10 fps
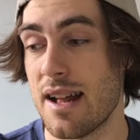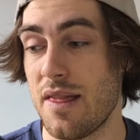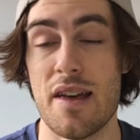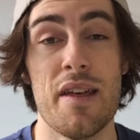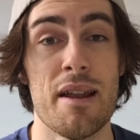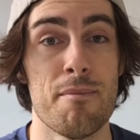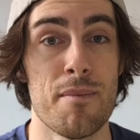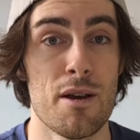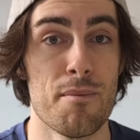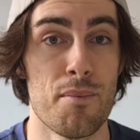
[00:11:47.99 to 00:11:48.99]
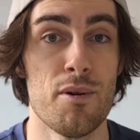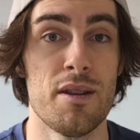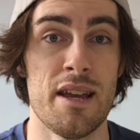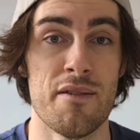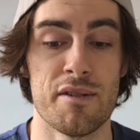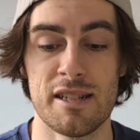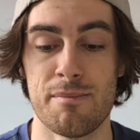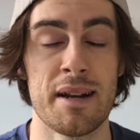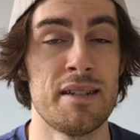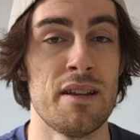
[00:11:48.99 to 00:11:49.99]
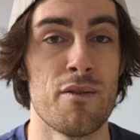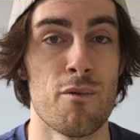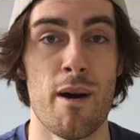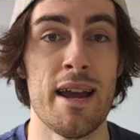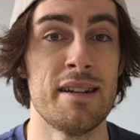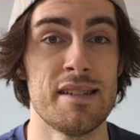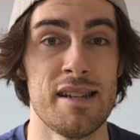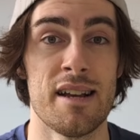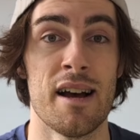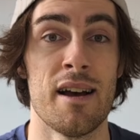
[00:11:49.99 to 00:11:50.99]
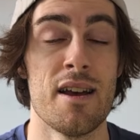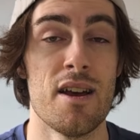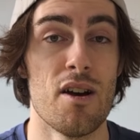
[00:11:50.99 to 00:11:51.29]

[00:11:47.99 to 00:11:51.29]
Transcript: They then put the respective weight sticker